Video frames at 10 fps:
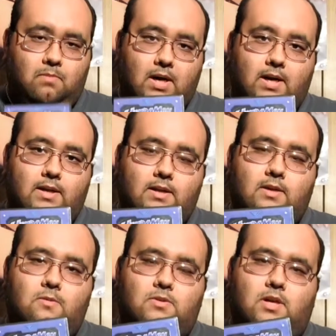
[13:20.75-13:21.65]
but
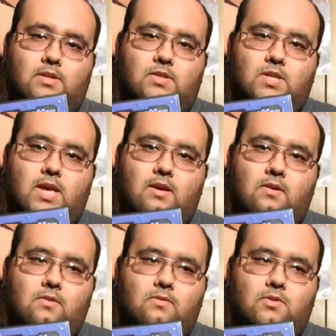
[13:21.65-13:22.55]
it was on
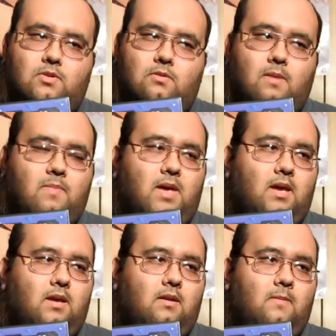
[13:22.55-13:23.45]
sale, so I
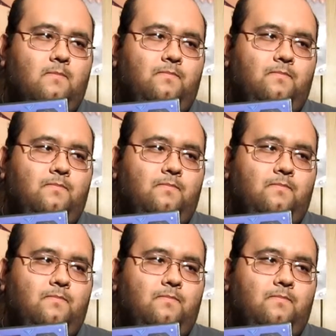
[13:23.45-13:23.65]
paid